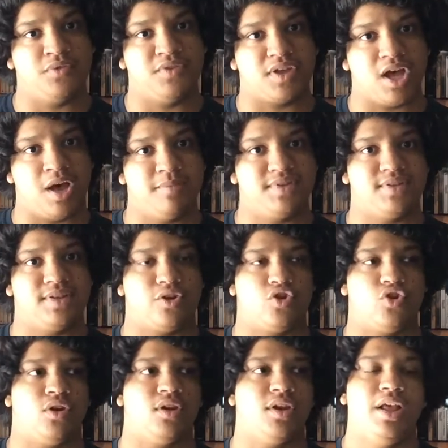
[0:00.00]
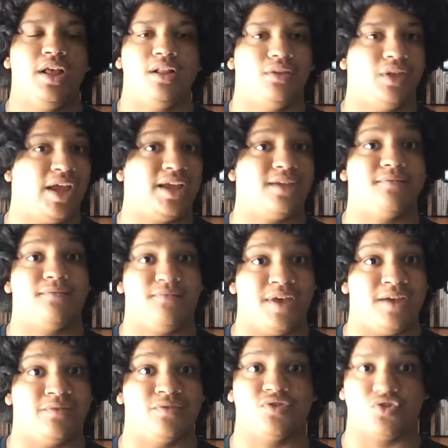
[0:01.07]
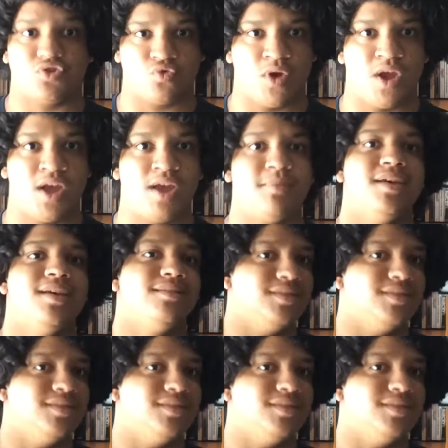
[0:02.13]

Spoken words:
in the comment section. Like, favorite, subscribe.